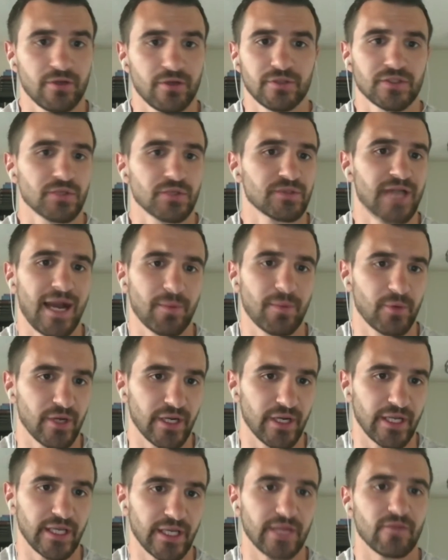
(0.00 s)
So top
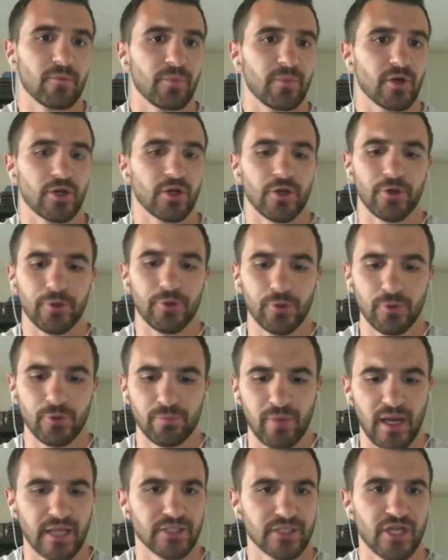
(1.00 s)
grading in the book Who
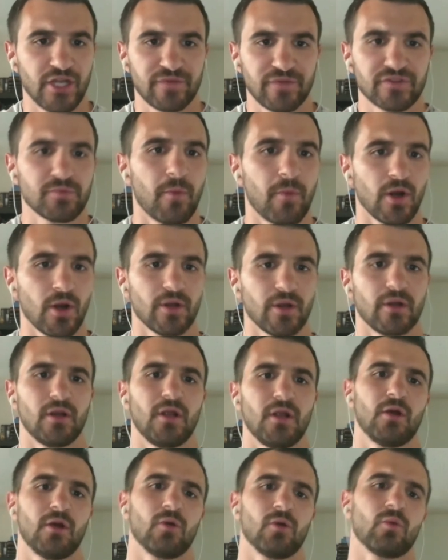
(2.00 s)
by Jeff Smart.
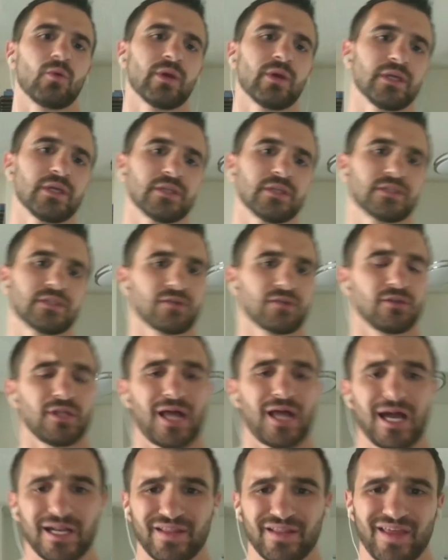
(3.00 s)
We took a
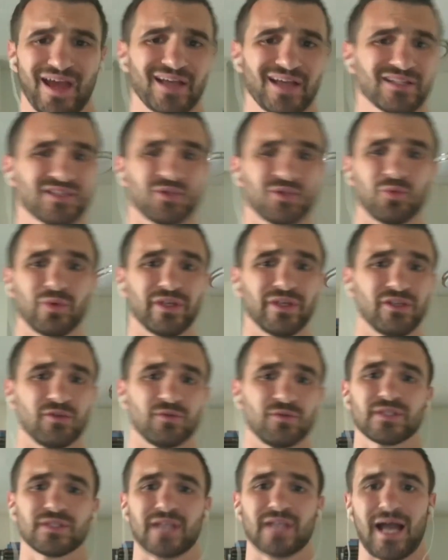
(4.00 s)
lot of that. So we
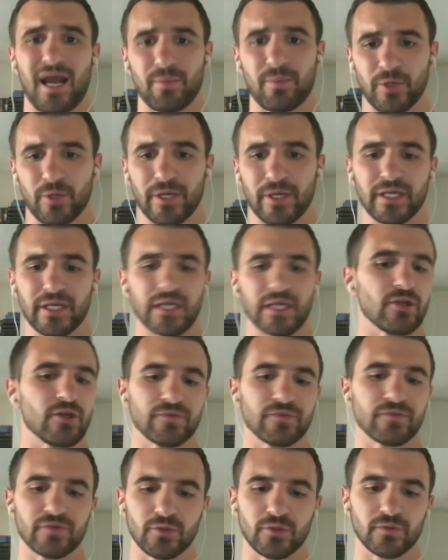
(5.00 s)
used top grading
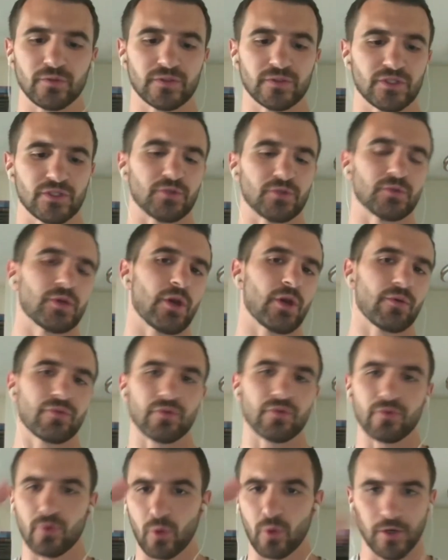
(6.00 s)
interview to go
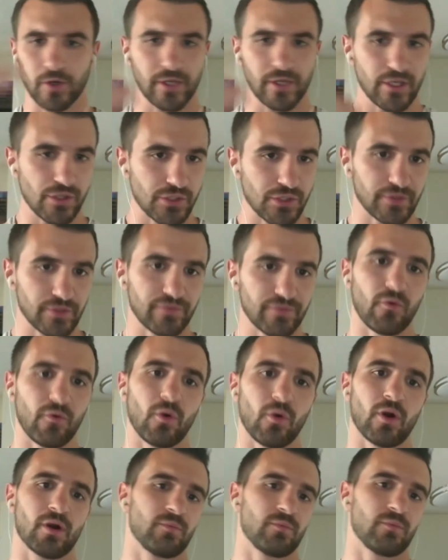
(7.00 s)
through the work history
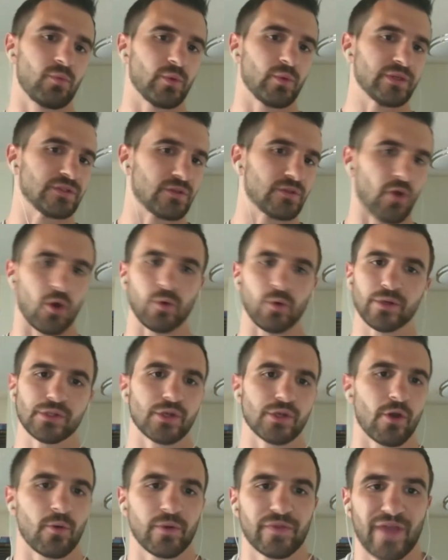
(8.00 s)
form. We always
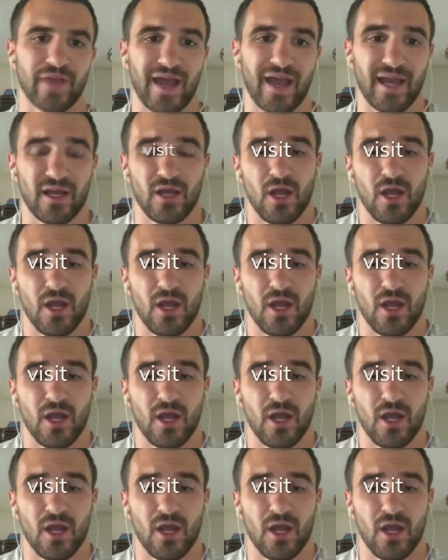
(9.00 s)
go with that.